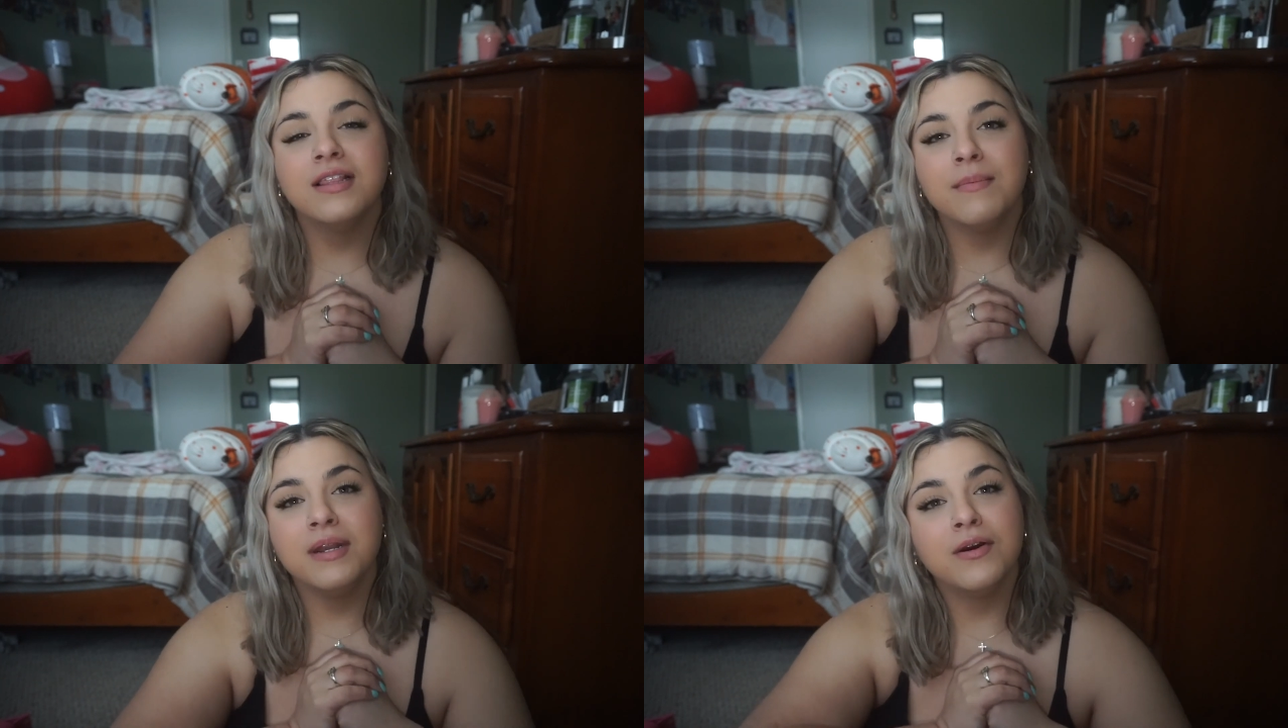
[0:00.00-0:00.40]

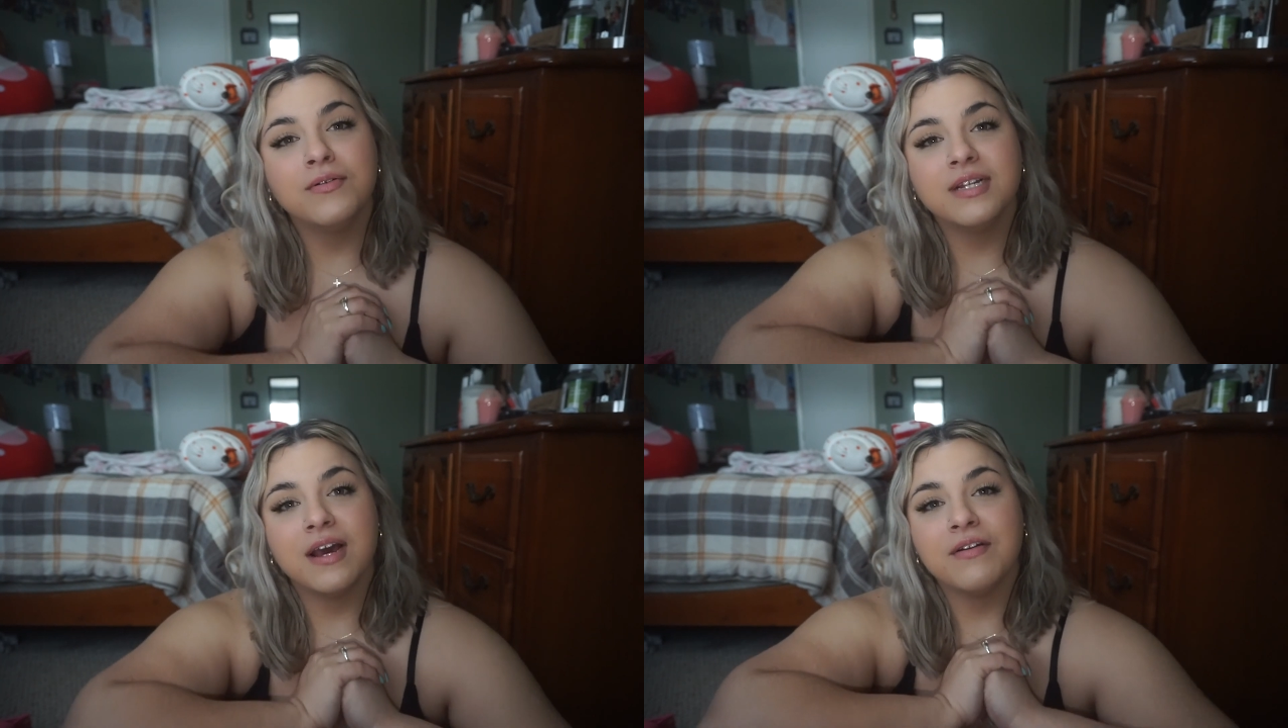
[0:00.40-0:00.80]
Let me
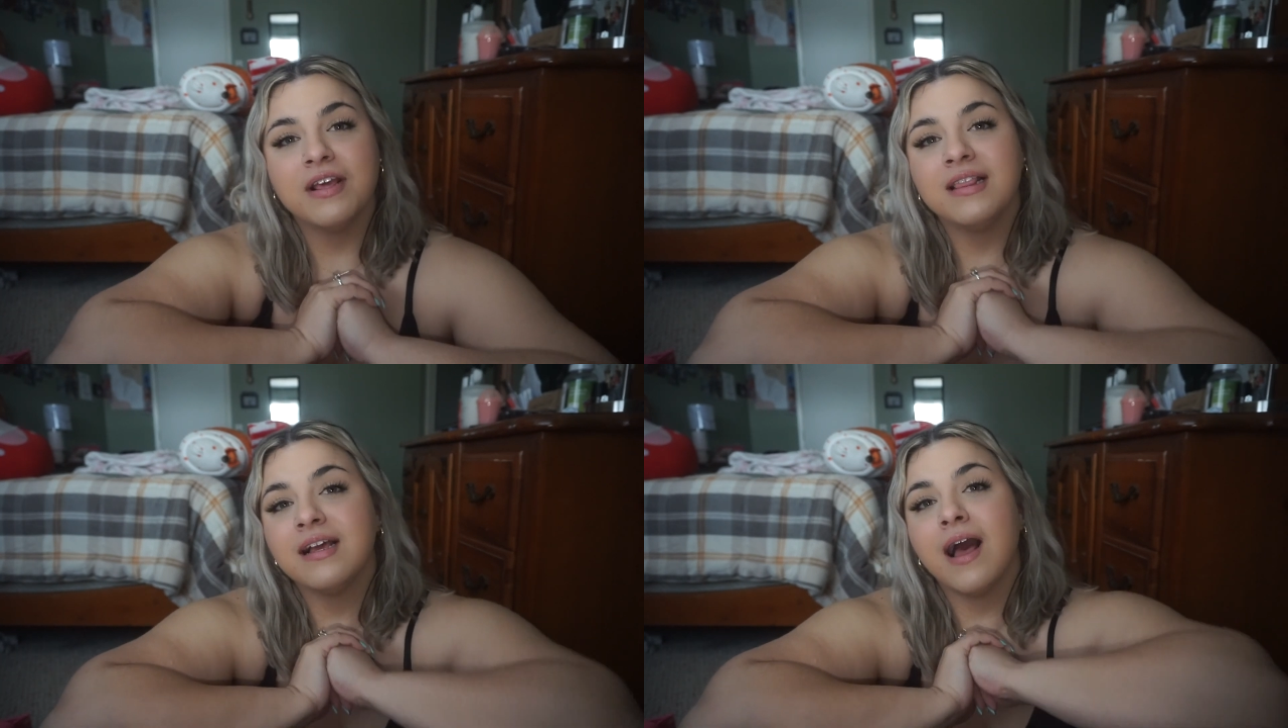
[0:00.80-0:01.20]
know down
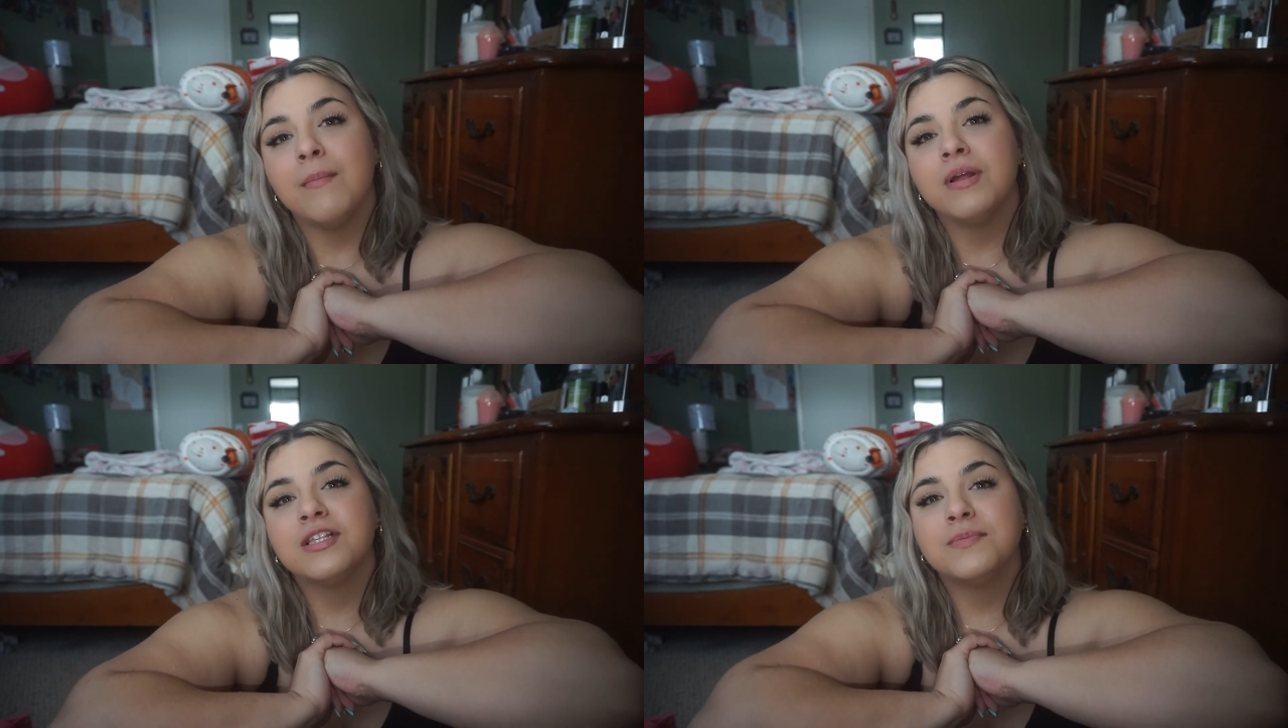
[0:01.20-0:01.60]
in the
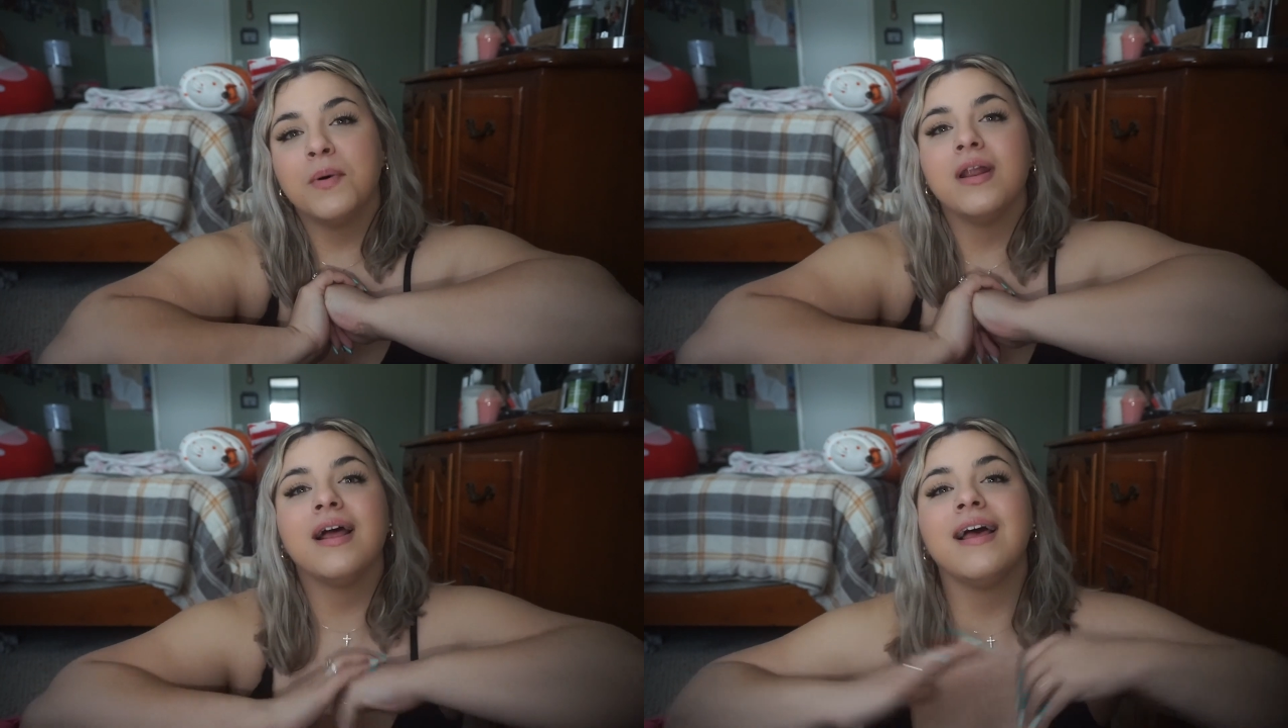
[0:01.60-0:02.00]
comments,
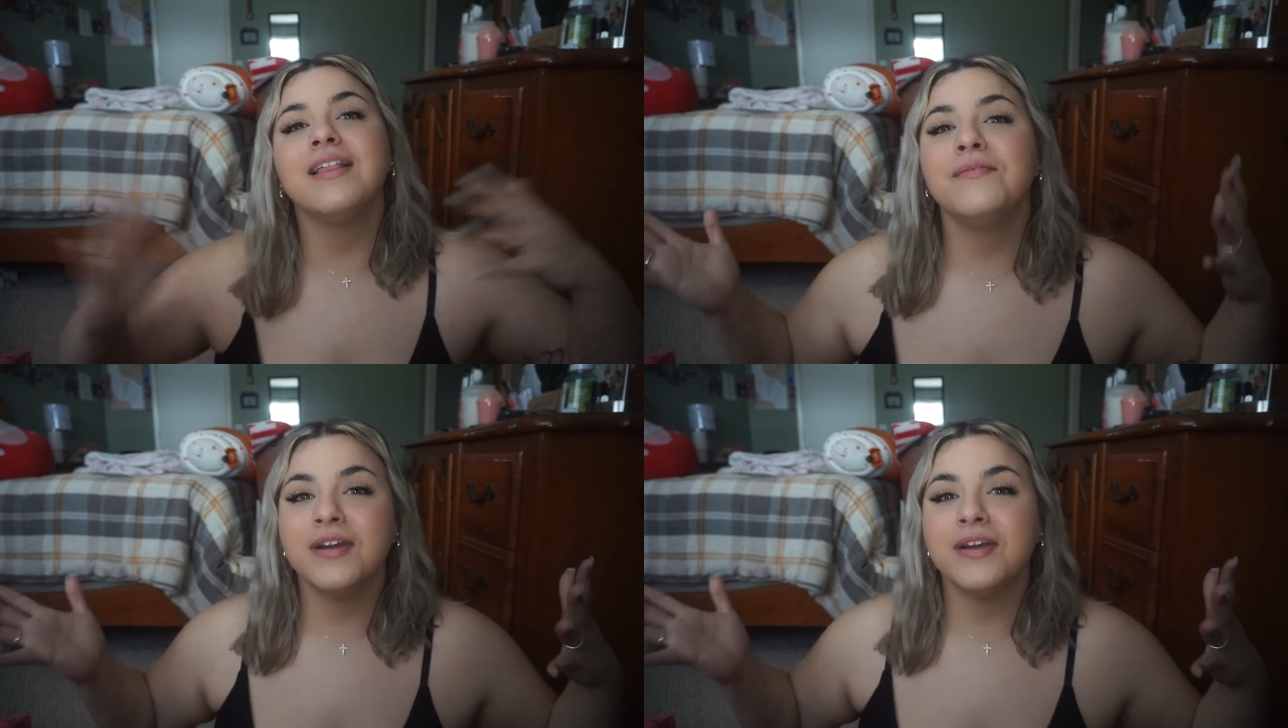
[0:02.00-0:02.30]
but I love